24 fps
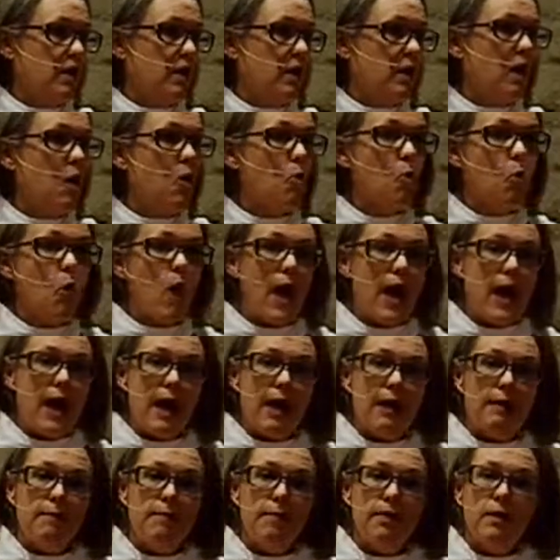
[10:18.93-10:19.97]
a
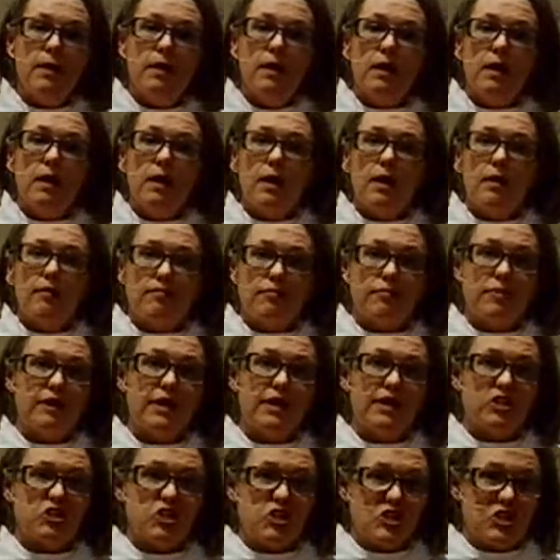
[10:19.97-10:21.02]
web of
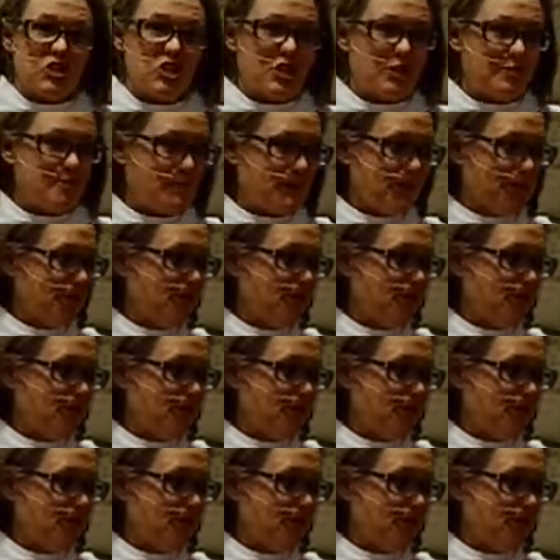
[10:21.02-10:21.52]
relationship.